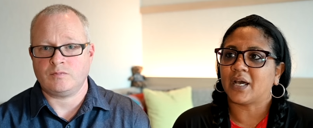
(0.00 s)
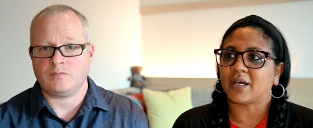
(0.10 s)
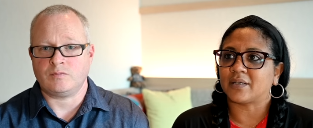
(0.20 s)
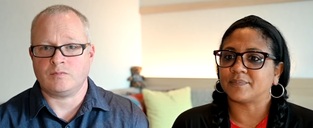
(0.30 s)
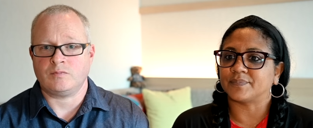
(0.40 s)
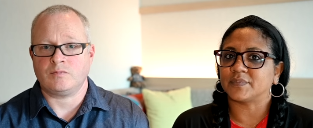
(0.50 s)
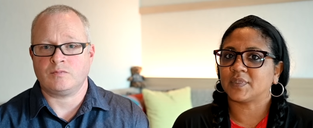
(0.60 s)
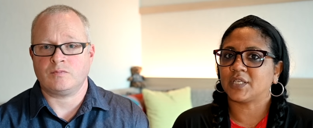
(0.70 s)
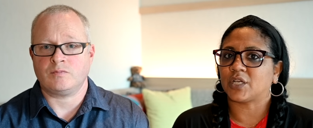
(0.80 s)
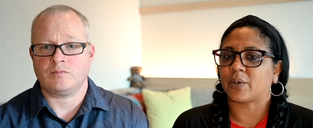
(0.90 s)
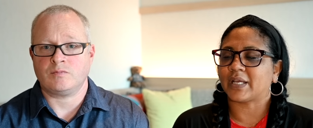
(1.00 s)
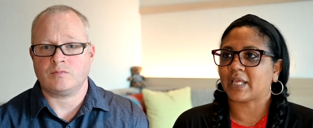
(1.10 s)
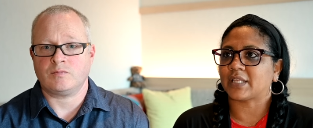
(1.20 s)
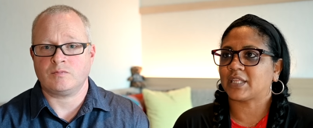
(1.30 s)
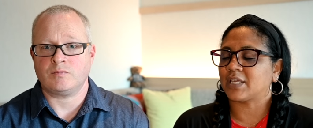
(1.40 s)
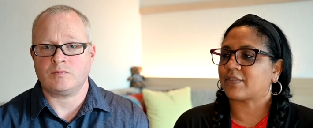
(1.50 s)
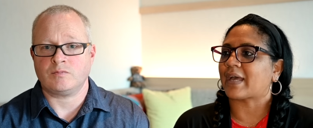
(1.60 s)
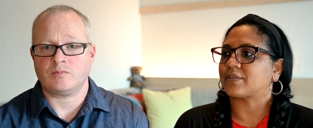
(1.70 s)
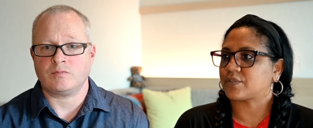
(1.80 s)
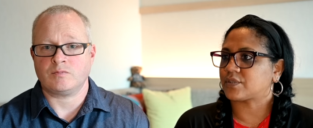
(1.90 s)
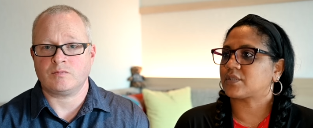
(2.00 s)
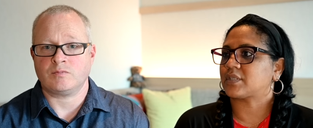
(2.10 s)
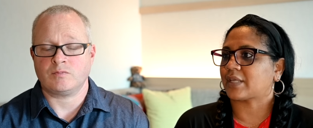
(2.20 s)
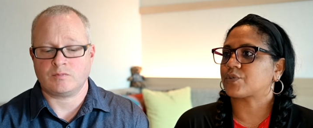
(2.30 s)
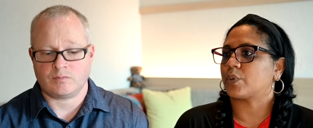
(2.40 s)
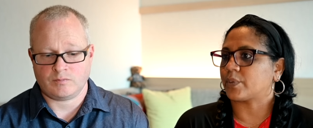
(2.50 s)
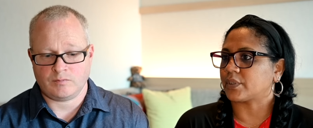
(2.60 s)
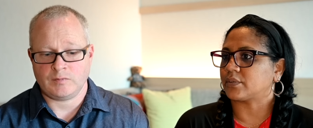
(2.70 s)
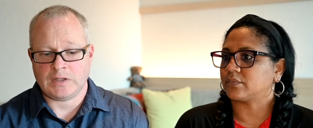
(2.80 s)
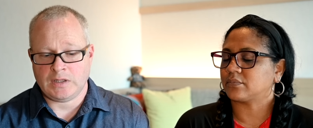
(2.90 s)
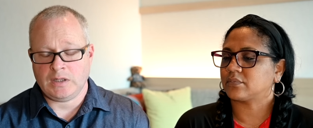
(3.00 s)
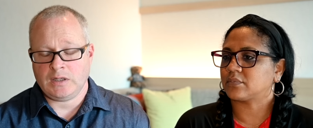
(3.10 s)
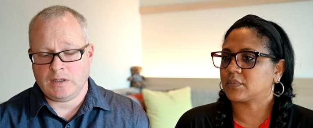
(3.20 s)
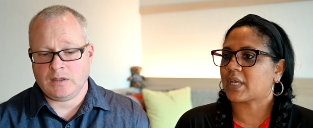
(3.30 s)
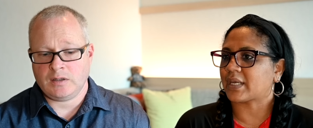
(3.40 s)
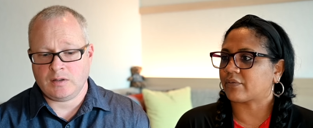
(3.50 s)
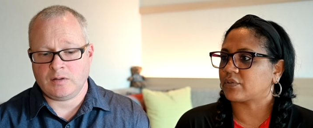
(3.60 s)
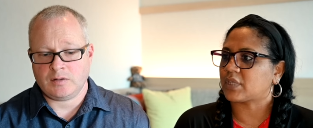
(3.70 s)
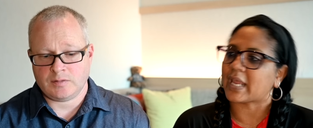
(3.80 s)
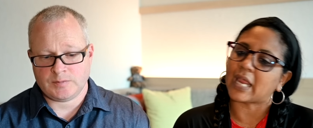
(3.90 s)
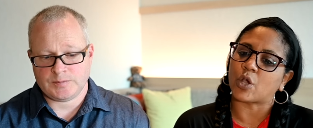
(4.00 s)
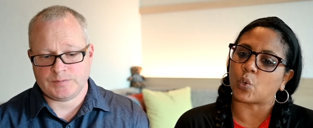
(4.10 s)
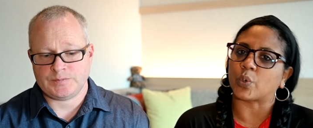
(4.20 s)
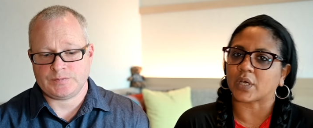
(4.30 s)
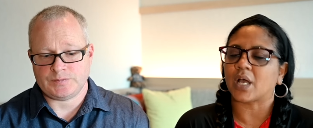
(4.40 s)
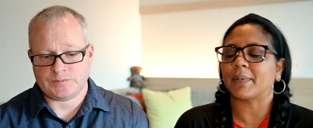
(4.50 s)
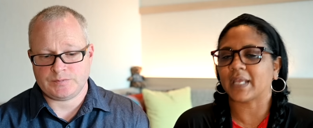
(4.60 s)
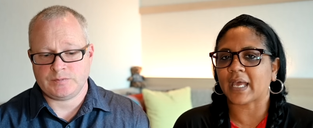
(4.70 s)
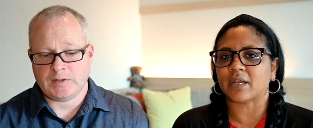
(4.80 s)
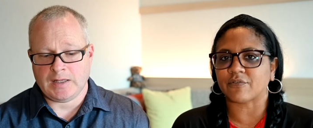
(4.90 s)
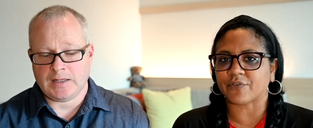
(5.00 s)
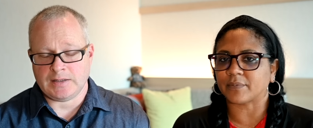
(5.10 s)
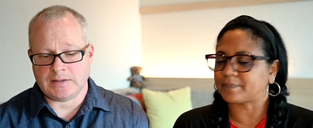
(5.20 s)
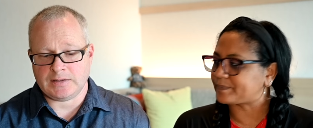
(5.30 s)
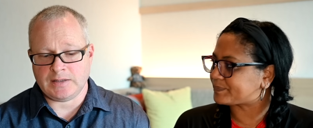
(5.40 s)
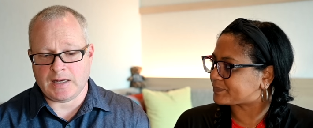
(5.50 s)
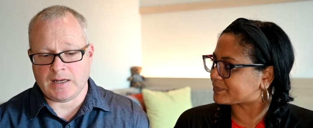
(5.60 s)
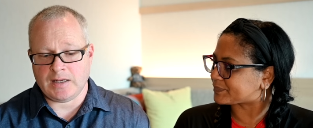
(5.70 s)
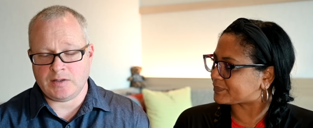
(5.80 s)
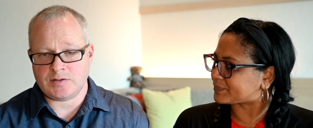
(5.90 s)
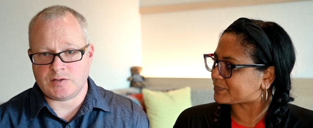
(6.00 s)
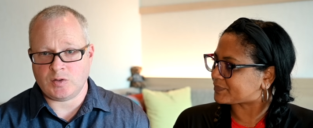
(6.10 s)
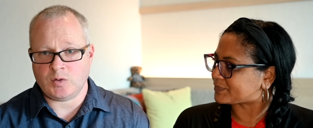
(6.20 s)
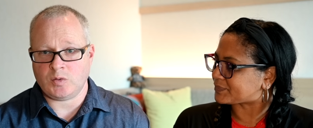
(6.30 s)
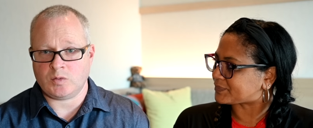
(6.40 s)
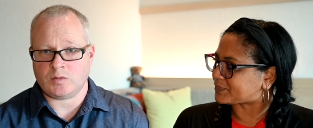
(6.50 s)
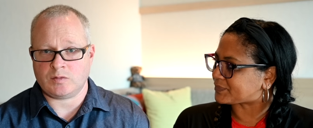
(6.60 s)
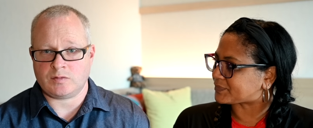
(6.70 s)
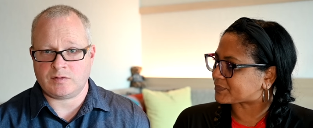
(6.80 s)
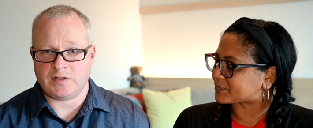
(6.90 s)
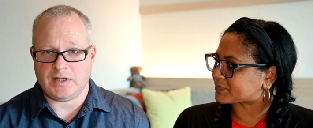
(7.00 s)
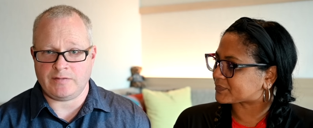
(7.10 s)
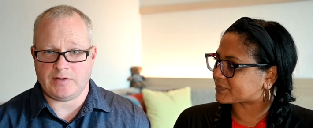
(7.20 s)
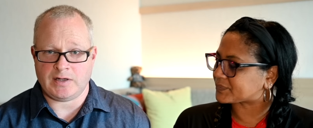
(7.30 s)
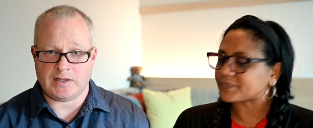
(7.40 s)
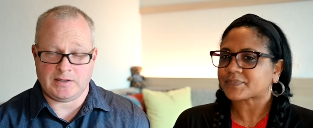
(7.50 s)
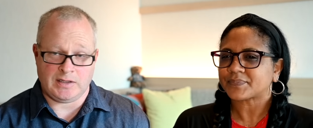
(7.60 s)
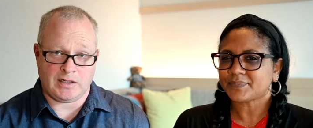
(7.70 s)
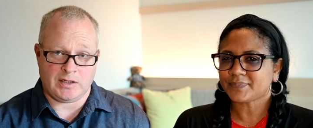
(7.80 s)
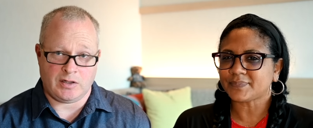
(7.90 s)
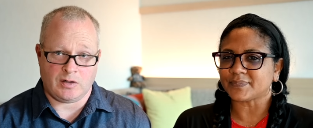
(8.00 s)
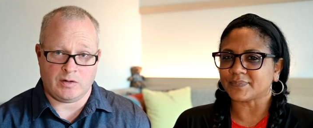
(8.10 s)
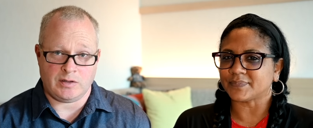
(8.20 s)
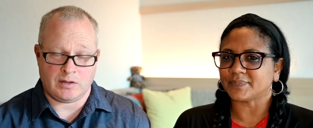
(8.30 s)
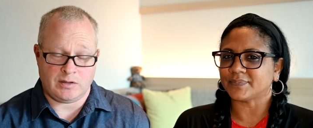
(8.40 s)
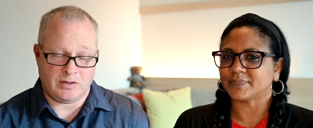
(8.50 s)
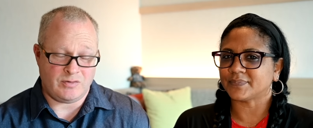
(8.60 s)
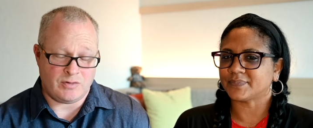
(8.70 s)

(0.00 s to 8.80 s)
Speaker 1: um, you know, I, I think that's, that's what we're kind of, the angle we're coming at it from.
Speaker 2: Yeah. And so to give you an idea, you know, and, and you